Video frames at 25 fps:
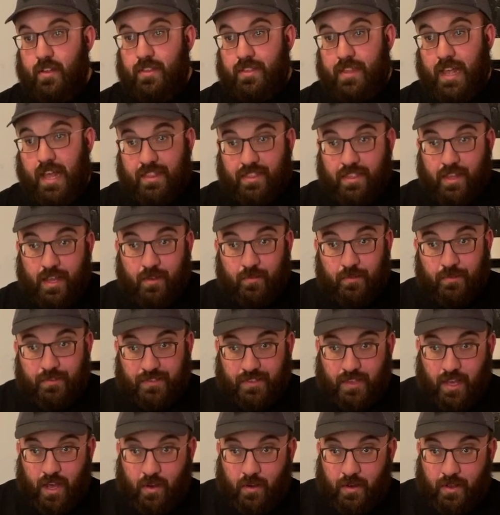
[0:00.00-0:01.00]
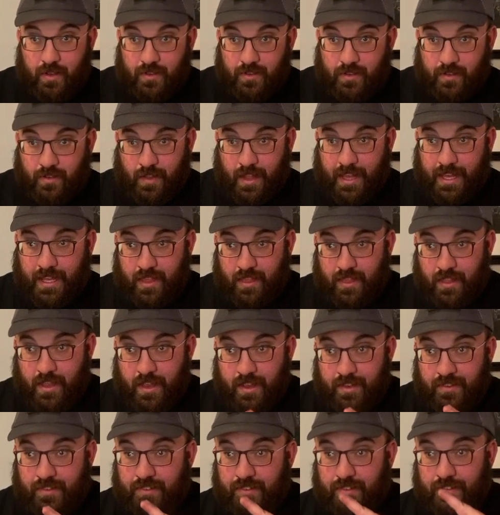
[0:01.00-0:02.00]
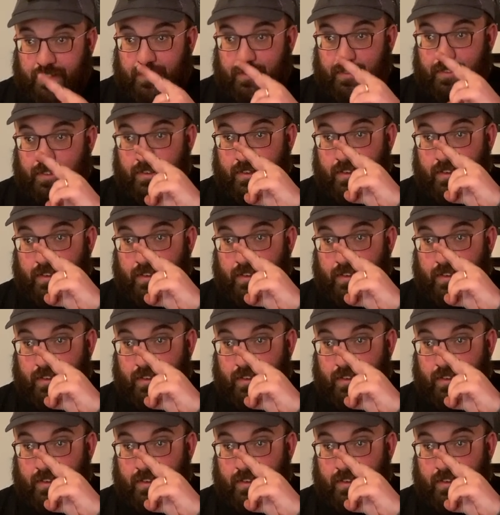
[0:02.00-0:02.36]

That thing was going like this,